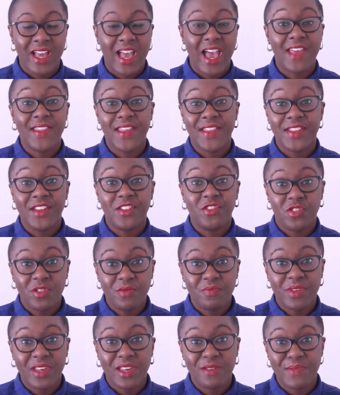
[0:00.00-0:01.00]
And then the
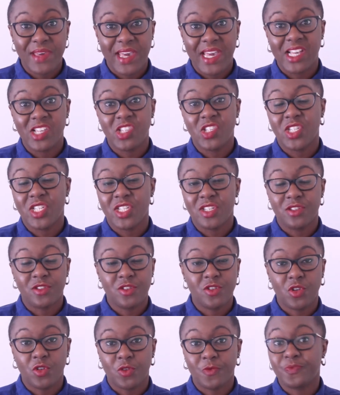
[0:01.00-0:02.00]
dream big page is,
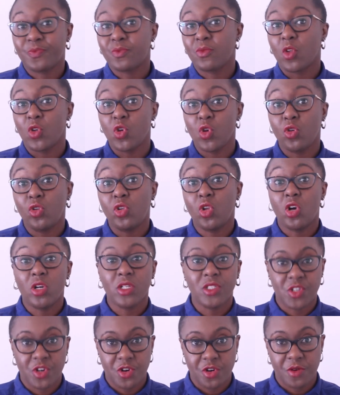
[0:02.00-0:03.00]
your
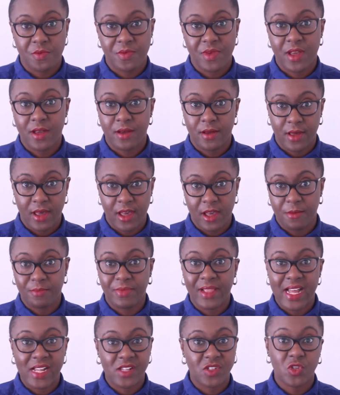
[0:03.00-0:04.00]
long term
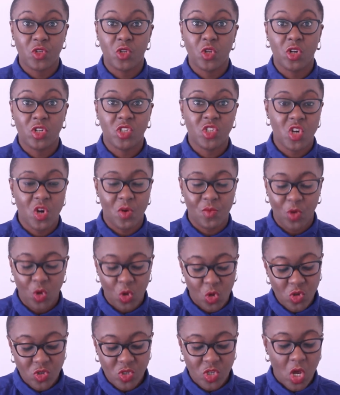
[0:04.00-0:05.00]
plans, your long term
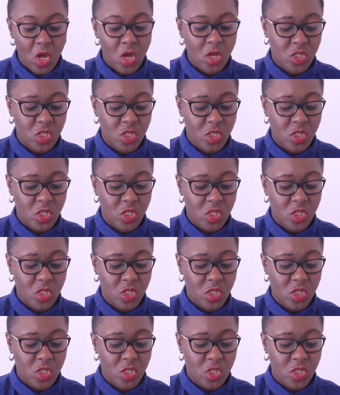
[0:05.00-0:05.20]
goals.